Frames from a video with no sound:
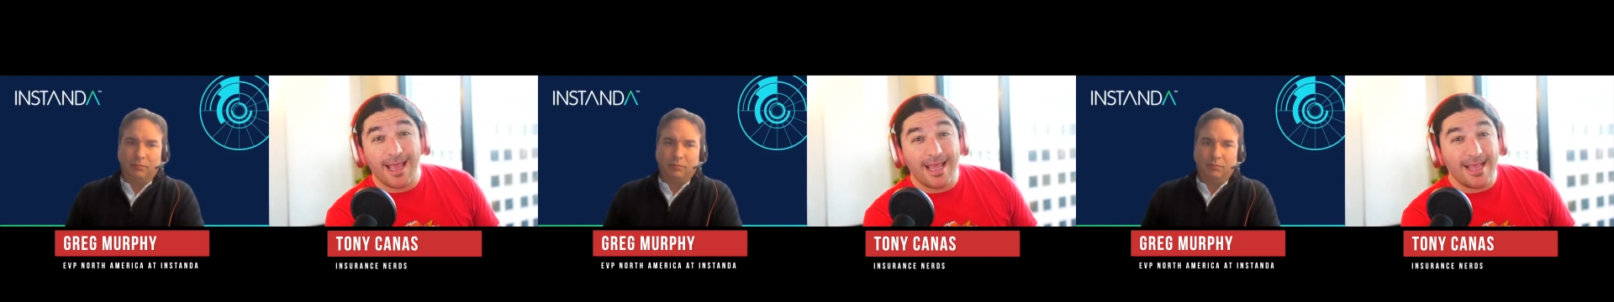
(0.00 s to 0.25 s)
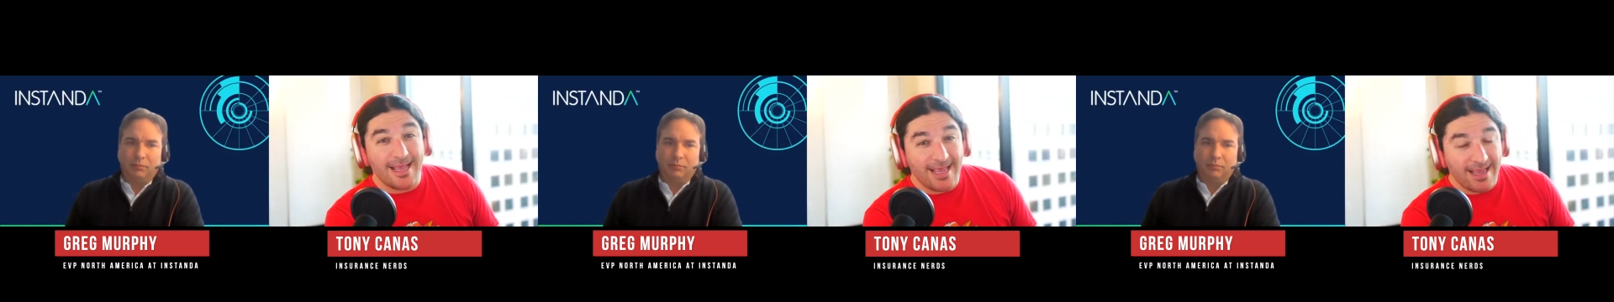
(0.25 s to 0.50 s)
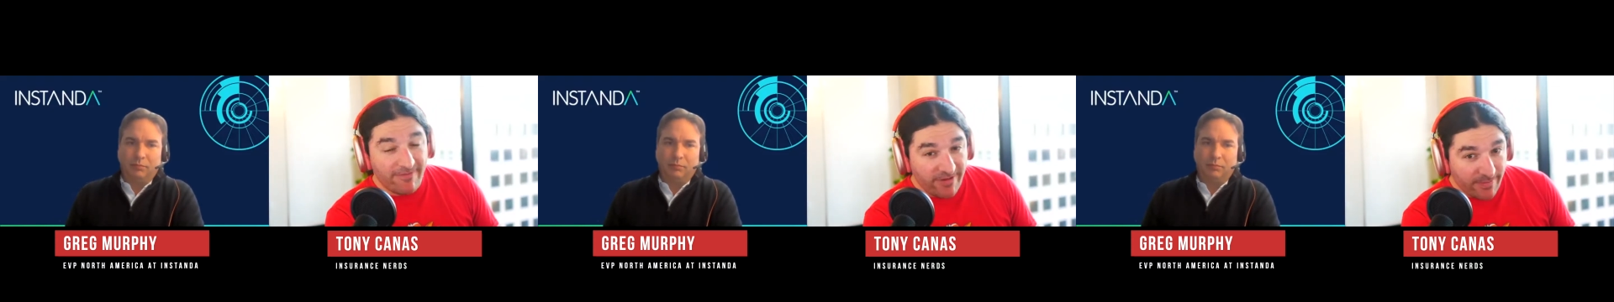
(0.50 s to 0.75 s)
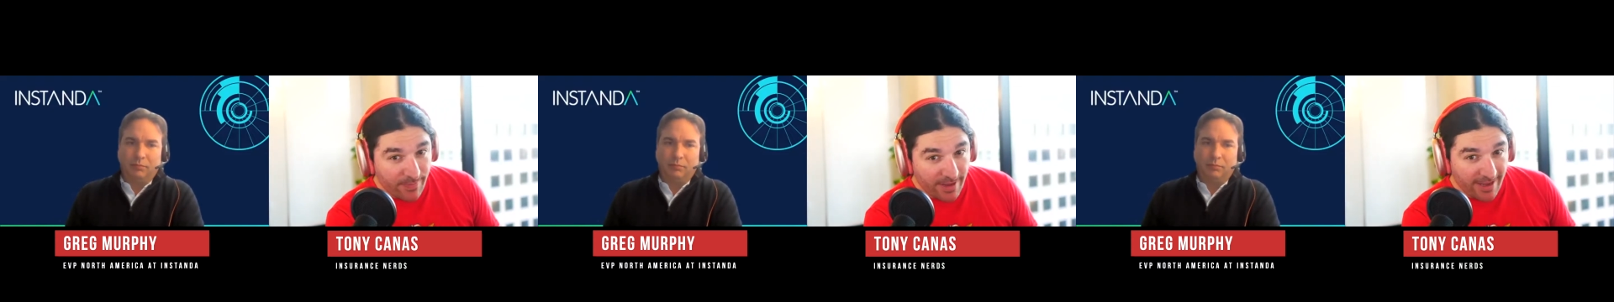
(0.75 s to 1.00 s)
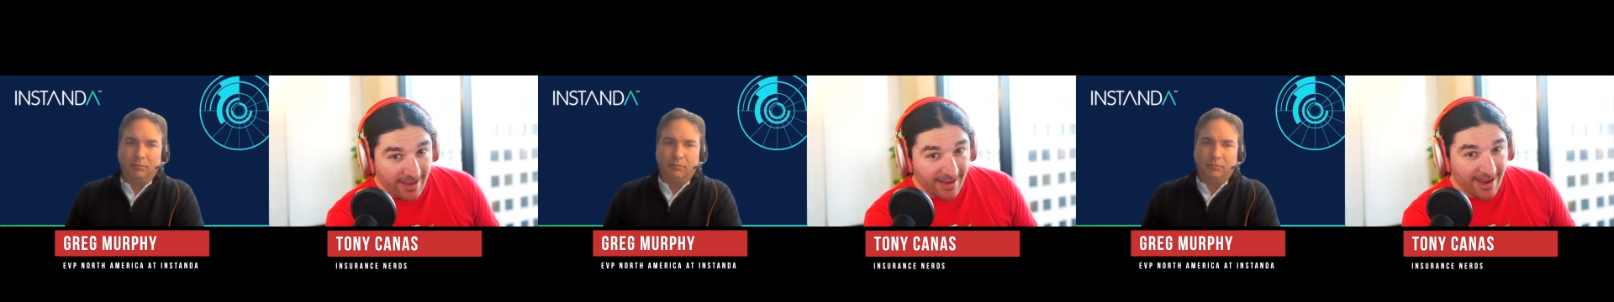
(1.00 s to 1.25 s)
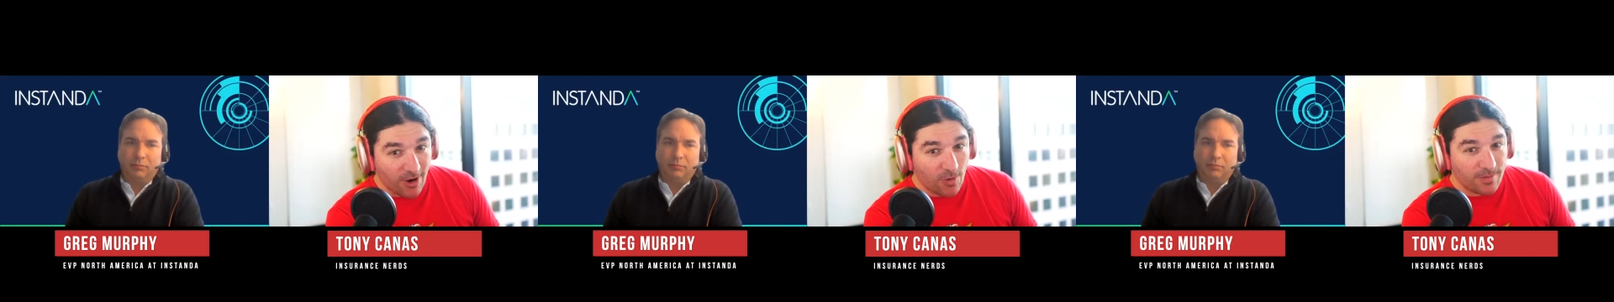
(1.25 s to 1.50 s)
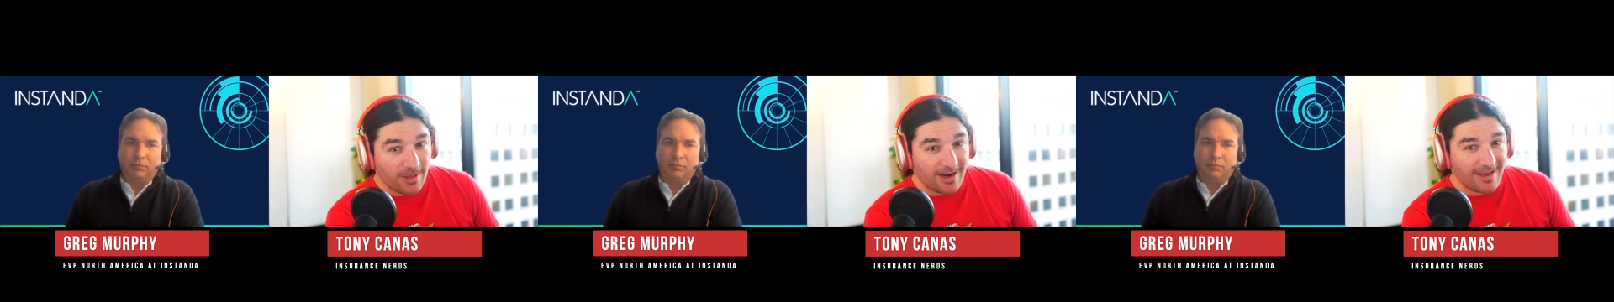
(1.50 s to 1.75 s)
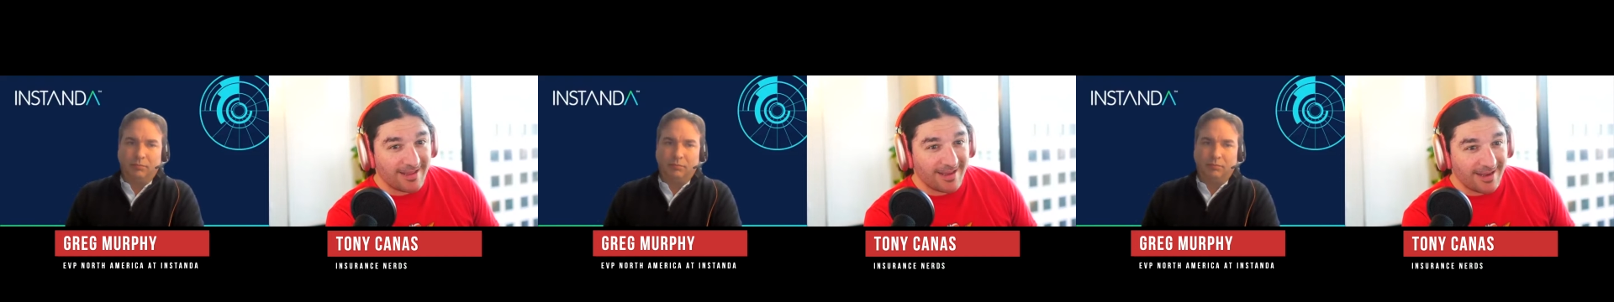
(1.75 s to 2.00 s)
Speaker 1: EVP, I hope that
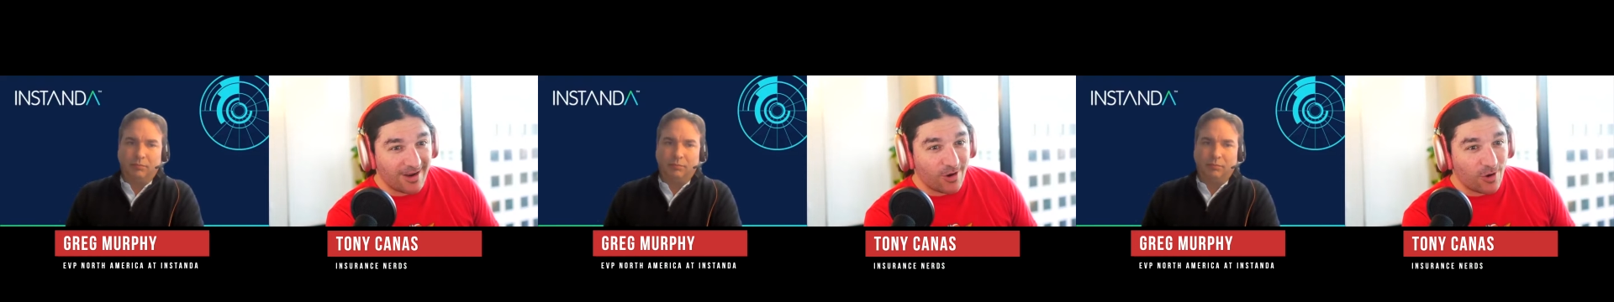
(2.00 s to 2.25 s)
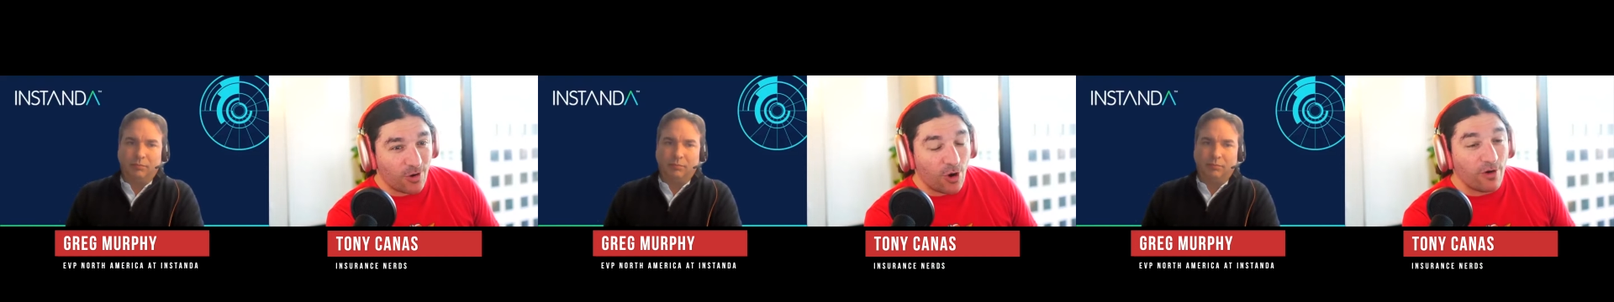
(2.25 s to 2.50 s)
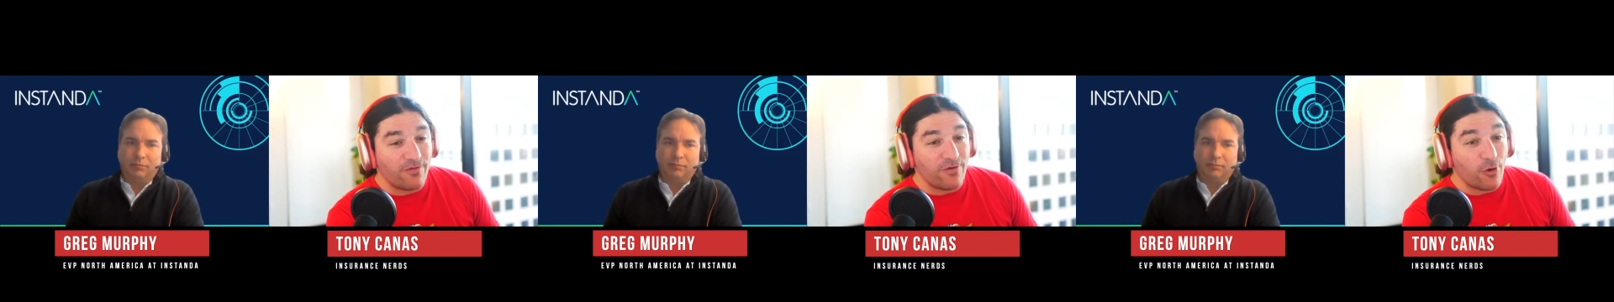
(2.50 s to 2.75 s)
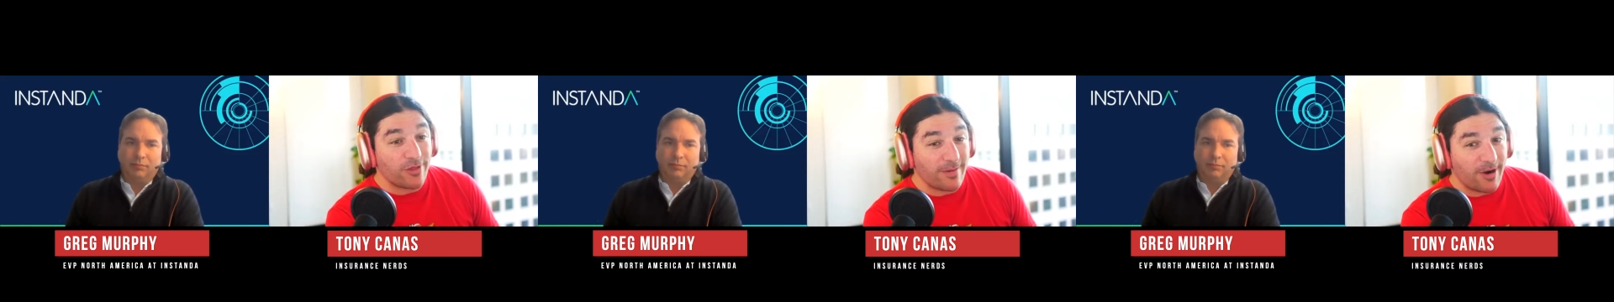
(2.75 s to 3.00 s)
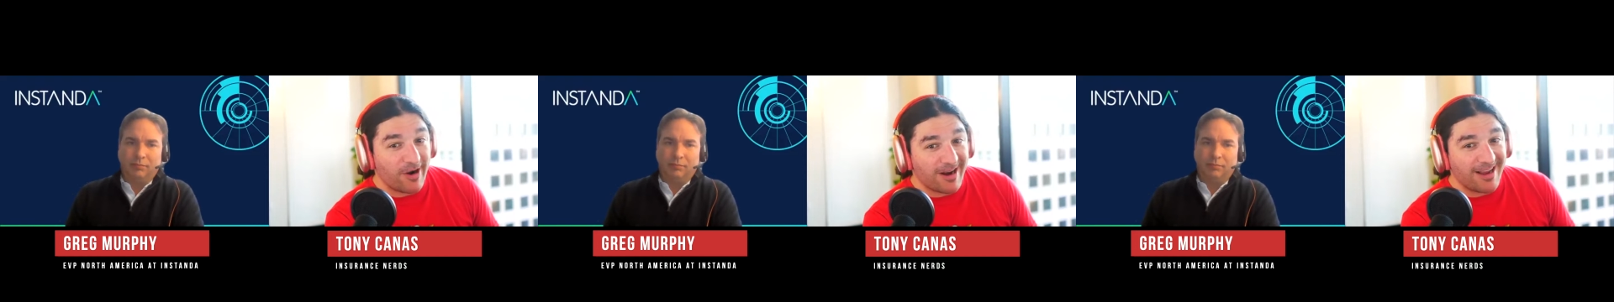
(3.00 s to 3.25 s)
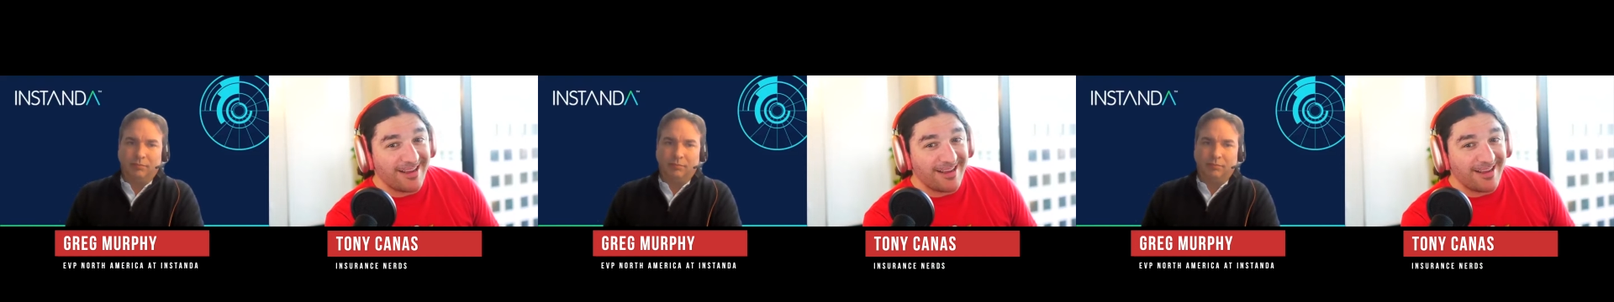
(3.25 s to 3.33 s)
uh, of North America